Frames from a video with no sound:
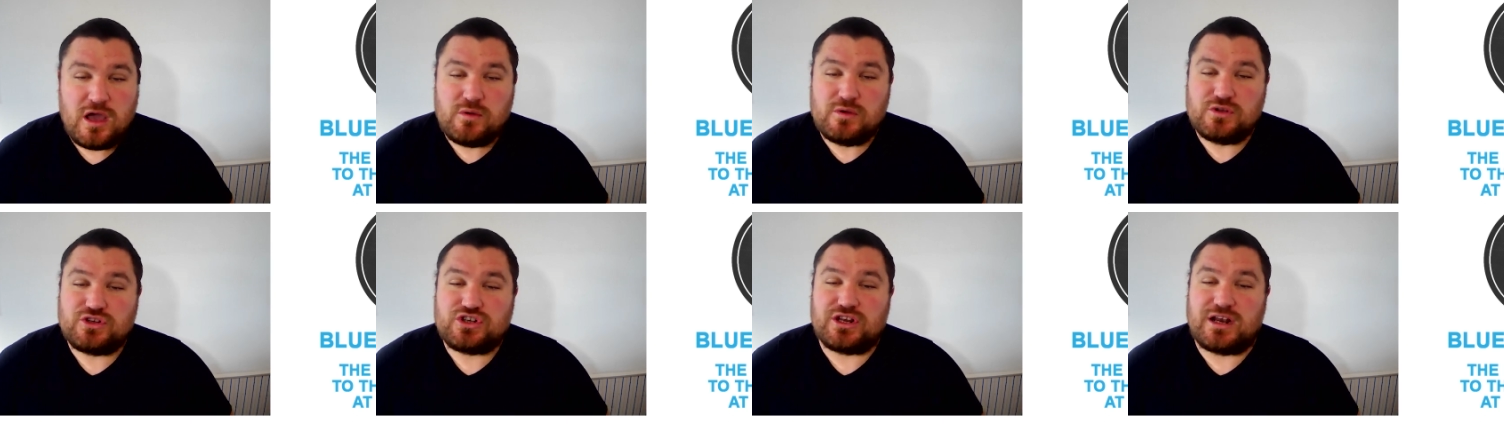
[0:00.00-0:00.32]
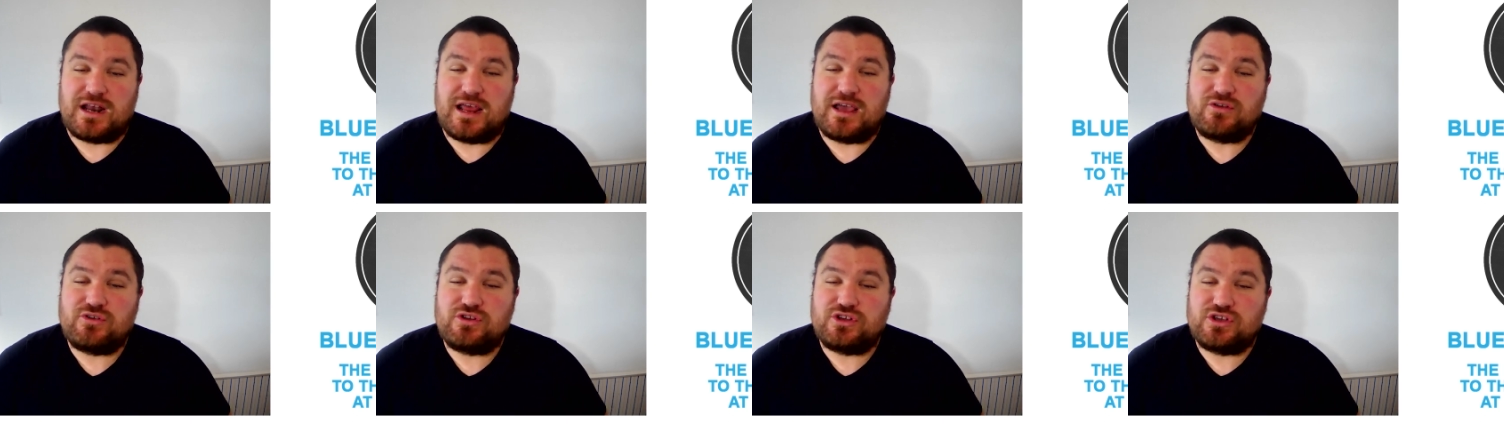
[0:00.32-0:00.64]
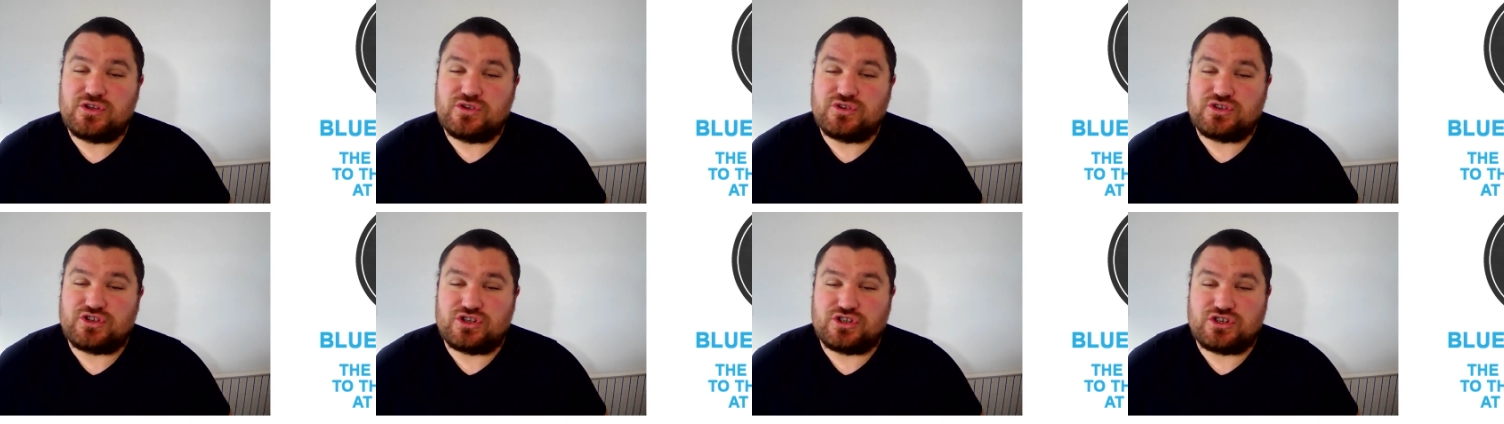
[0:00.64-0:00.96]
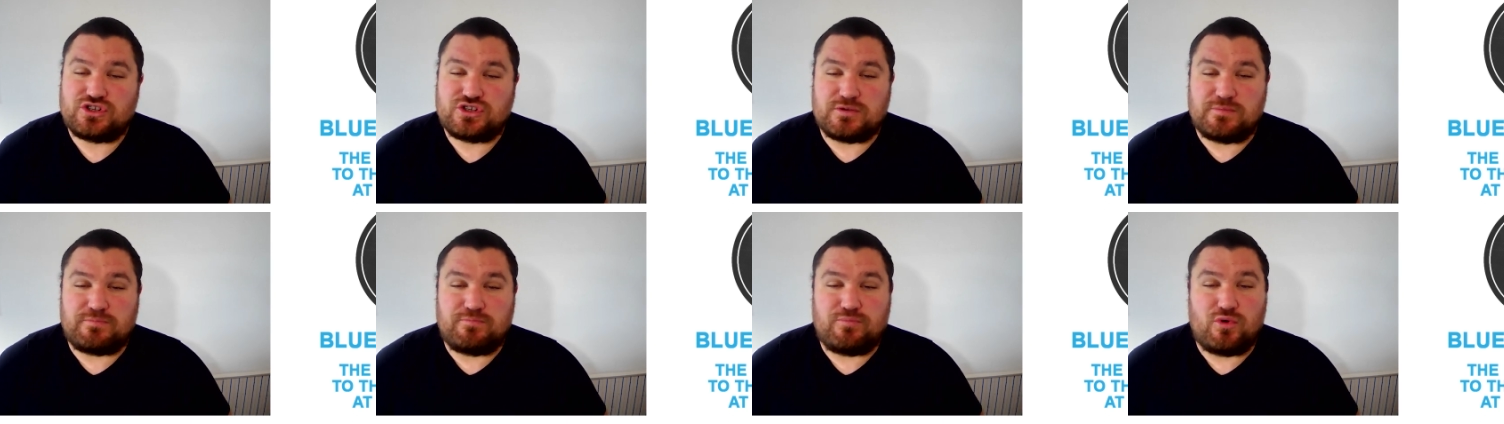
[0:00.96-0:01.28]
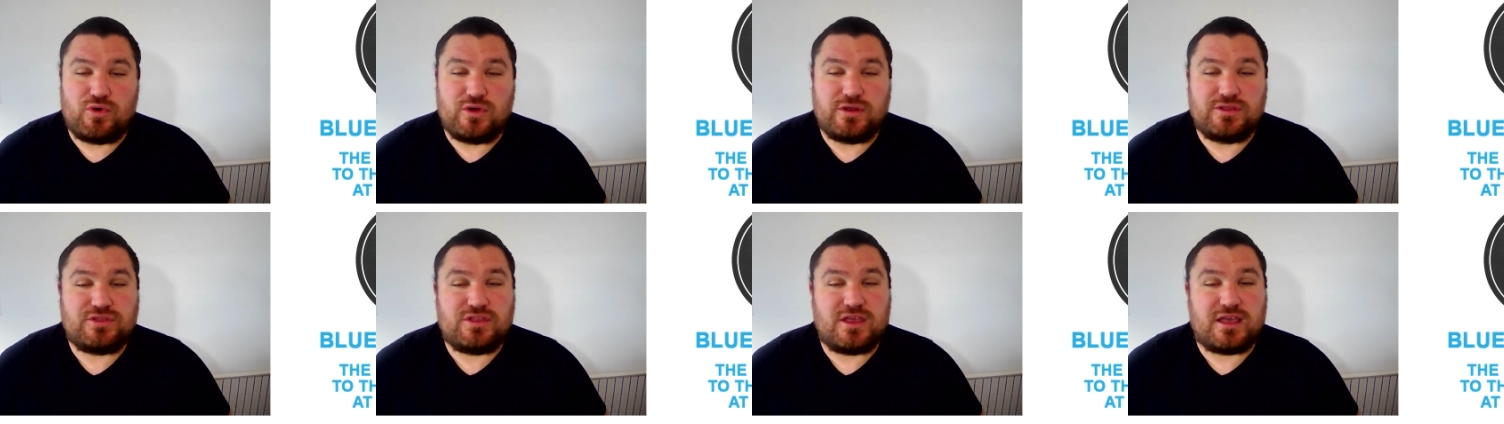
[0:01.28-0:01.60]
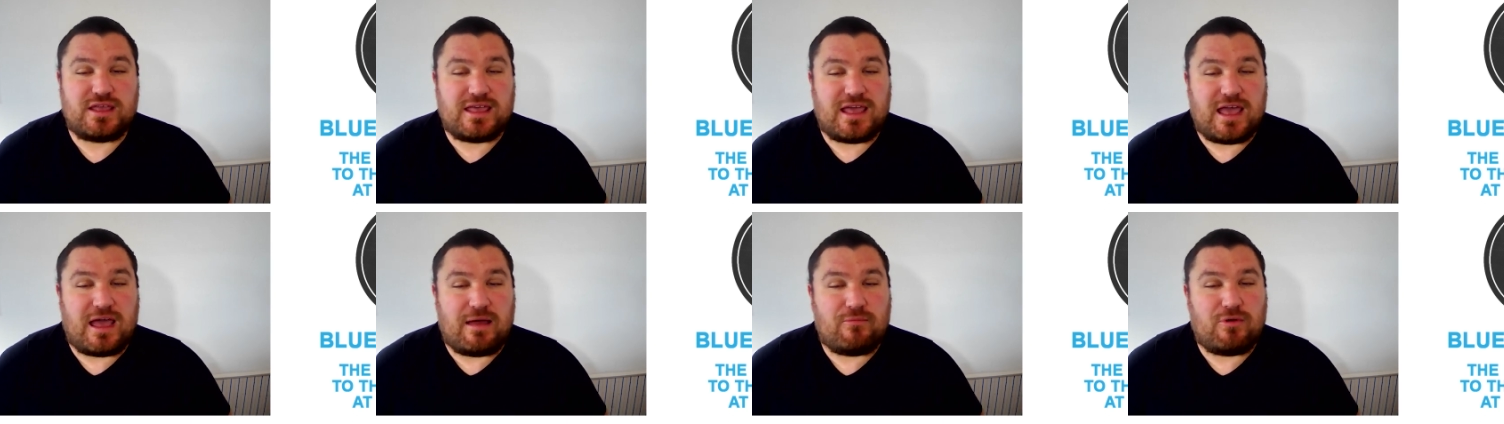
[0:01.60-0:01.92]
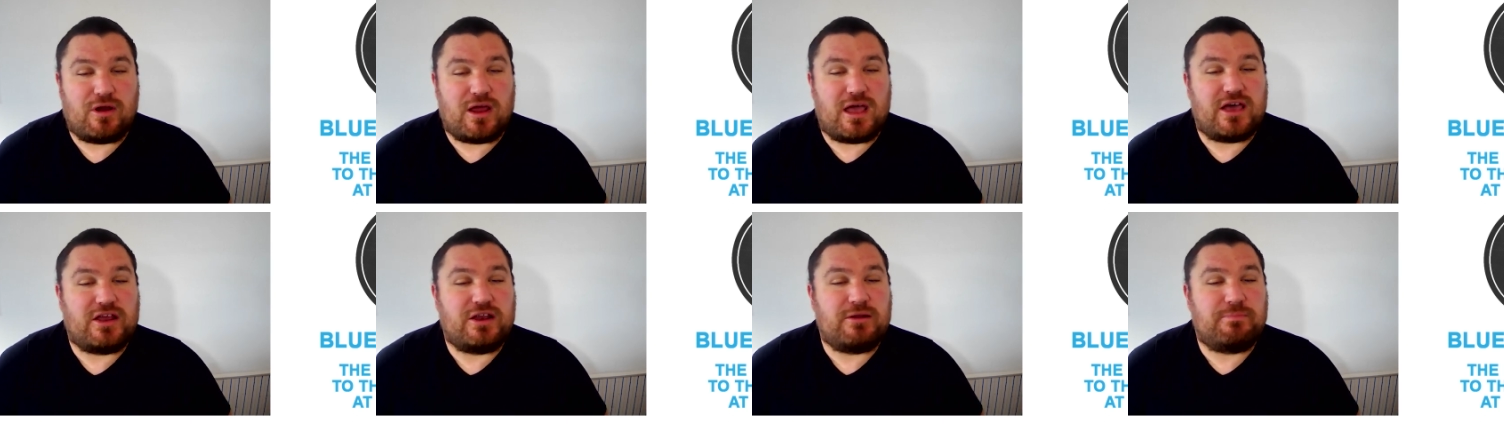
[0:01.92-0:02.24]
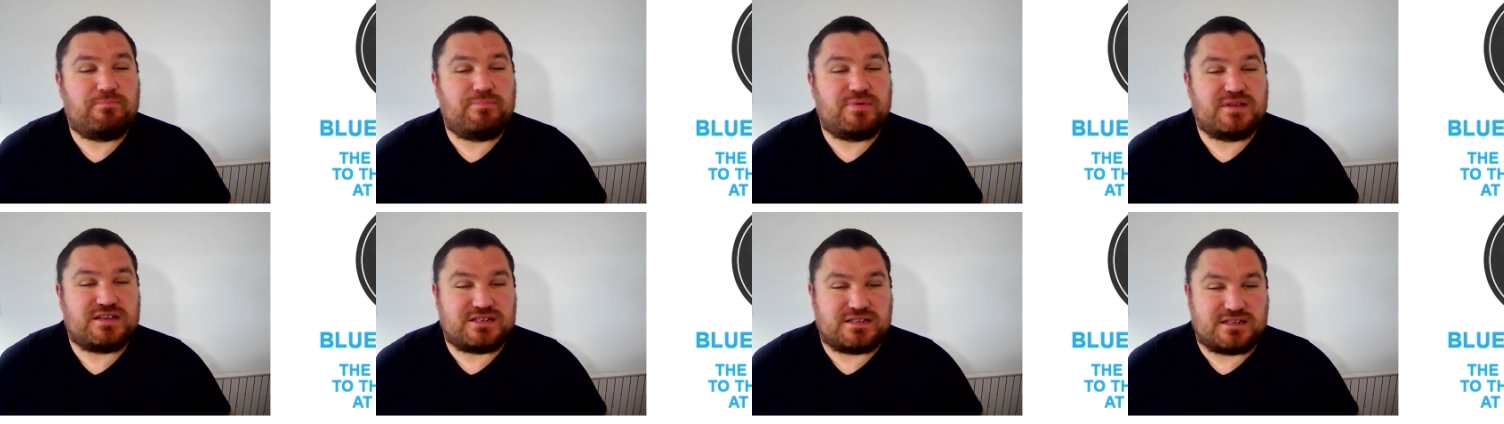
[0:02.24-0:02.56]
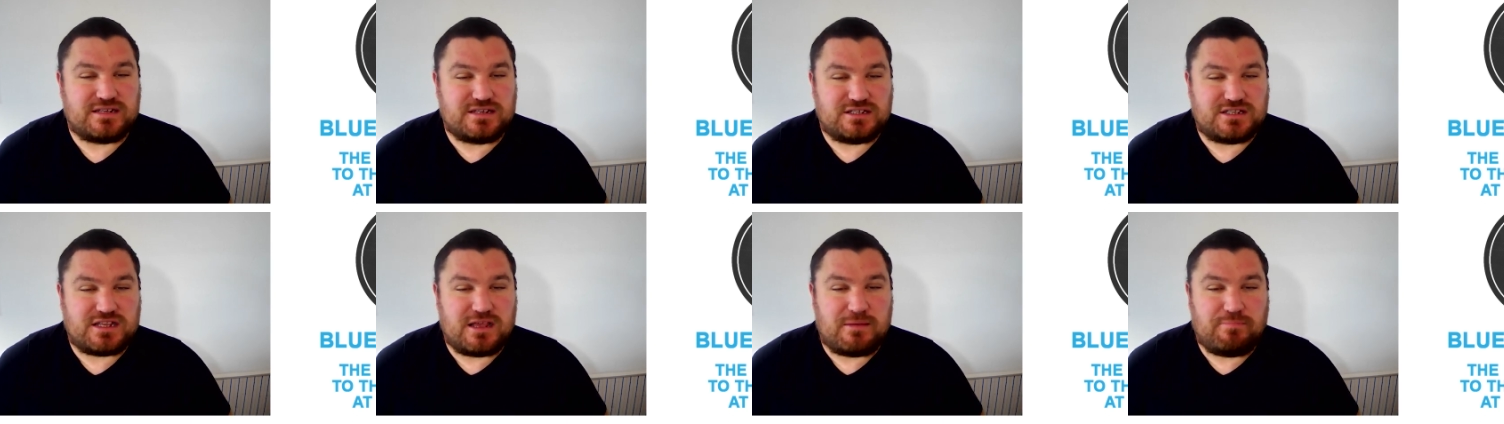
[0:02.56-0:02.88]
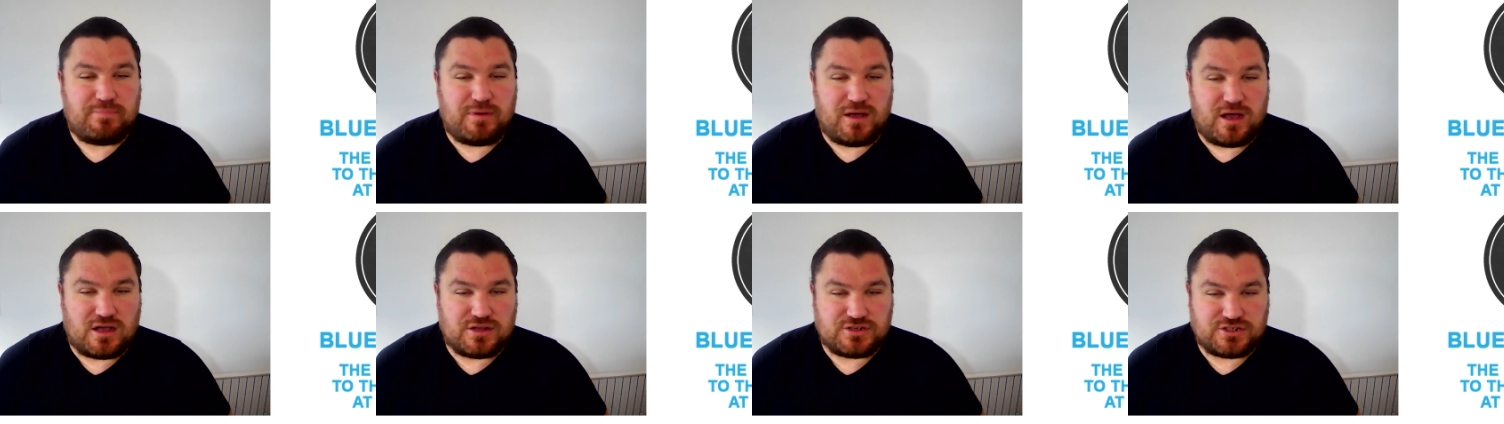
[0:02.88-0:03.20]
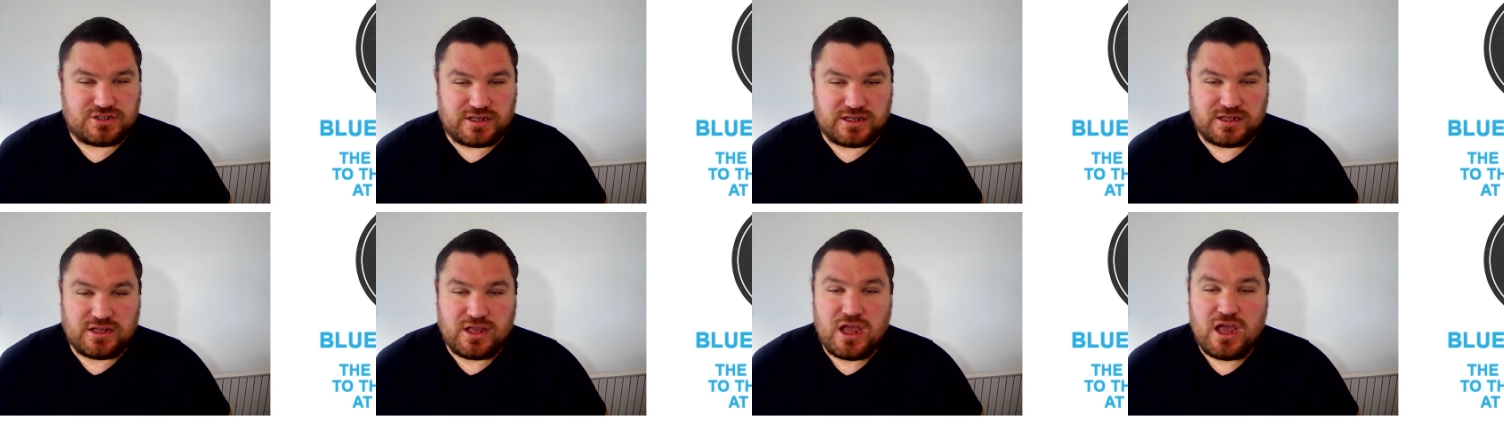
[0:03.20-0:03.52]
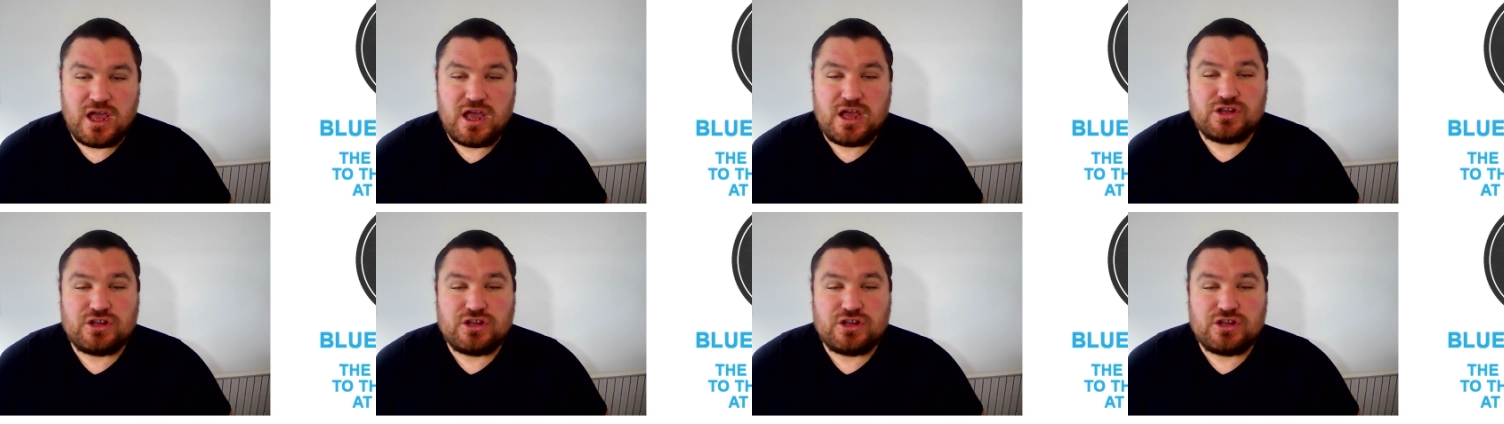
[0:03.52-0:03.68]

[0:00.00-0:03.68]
which allowed users to point their camera at a business they're passing